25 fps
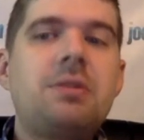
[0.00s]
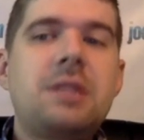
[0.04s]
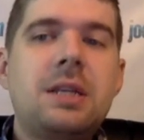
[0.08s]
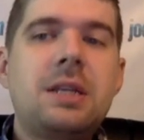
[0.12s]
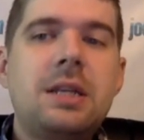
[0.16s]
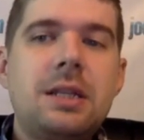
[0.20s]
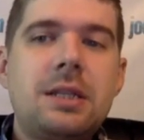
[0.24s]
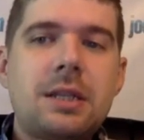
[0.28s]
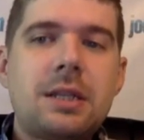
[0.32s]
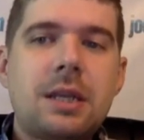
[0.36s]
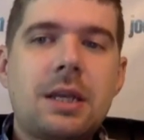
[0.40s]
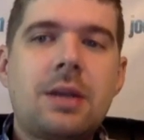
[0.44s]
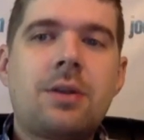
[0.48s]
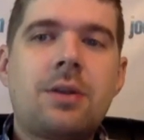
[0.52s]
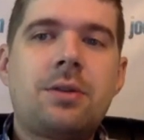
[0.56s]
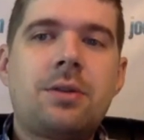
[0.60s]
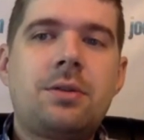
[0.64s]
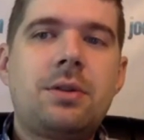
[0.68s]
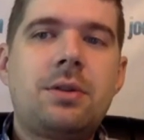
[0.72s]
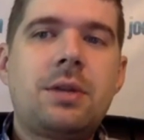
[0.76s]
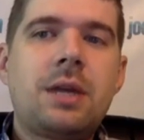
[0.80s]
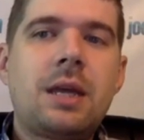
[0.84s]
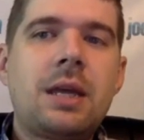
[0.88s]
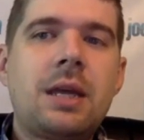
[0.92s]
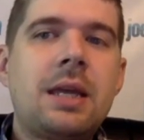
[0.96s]
detailed
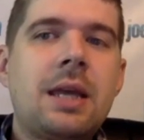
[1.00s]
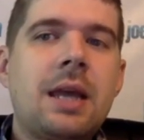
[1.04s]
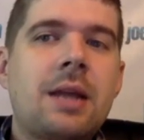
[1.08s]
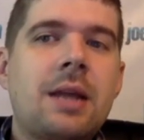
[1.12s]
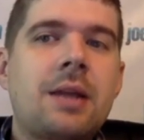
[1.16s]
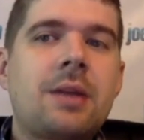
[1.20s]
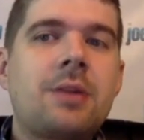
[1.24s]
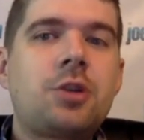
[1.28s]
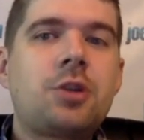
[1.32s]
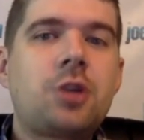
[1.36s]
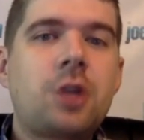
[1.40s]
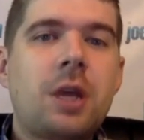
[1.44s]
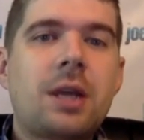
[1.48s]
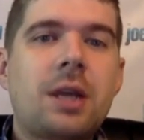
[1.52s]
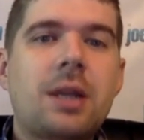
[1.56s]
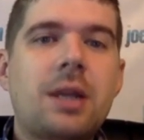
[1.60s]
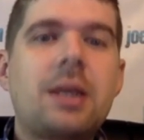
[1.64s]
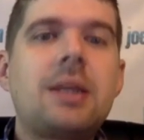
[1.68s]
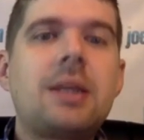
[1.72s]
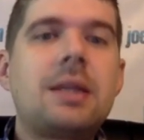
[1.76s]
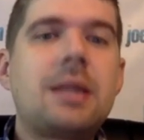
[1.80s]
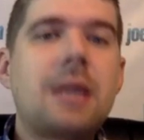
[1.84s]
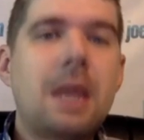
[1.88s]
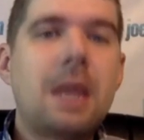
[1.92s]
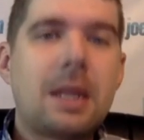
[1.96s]
do they get in
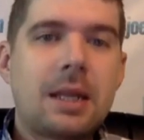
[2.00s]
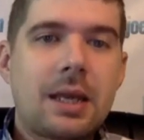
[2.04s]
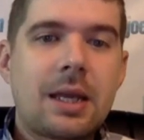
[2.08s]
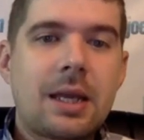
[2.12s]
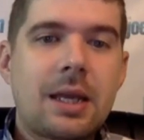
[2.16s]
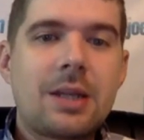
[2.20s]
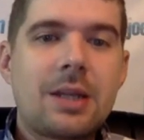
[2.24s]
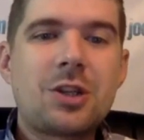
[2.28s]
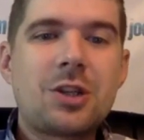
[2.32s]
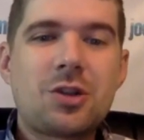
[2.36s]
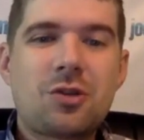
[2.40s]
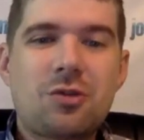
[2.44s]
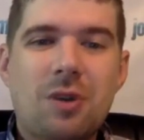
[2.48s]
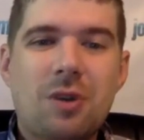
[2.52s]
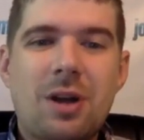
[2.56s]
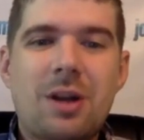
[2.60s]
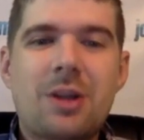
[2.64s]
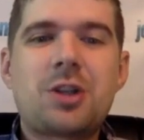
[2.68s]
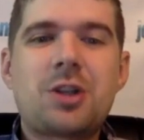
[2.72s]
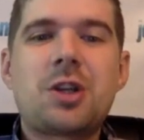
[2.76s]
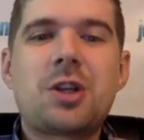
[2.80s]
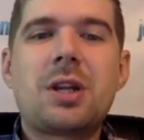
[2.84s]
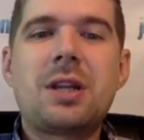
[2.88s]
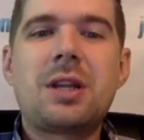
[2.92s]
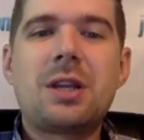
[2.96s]
checking data
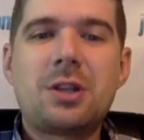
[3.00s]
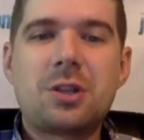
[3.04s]
construction,